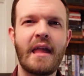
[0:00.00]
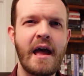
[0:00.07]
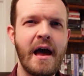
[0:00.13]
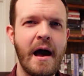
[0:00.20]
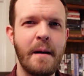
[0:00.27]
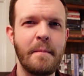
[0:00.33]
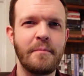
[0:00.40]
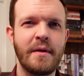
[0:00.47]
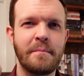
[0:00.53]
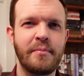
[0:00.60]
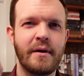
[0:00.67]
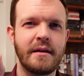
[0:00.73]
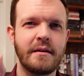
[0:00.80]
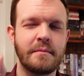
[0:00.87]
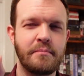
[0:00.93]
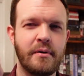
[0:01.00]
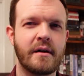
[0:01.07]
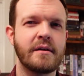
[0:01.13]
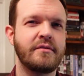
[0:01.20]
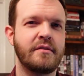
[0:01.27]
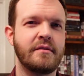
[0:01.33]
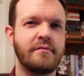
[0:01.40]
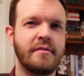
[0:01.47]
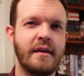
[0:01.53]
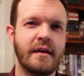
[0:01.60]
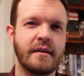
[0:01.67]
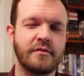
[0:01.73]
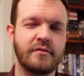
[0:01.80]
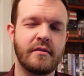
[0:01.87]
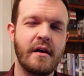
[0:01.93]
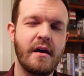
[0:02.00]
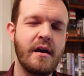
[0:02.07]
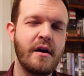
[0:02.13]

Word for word: Um, but parts of this